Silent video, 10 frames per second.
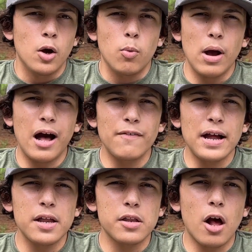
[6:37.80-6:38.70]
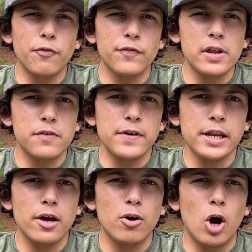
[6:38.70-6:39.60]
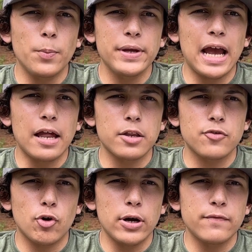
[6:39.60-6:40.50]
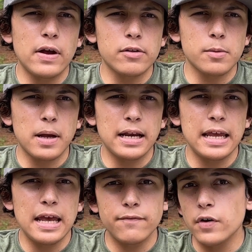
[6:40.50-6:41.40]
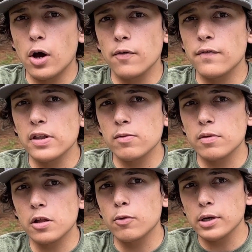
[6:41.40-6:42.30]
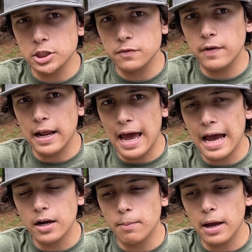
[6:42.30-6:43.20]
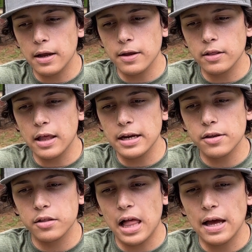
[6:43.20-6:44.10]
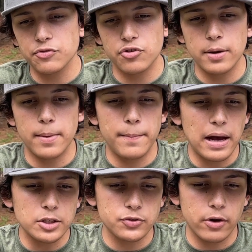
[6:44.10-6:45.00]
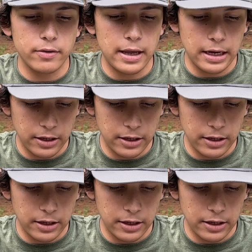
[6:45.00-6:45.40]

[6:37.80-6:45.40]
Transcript: Well, that is all for this video. Hope you guys enjoyed and found some kind of info. This was a question that I had on my latest live stream about drone laying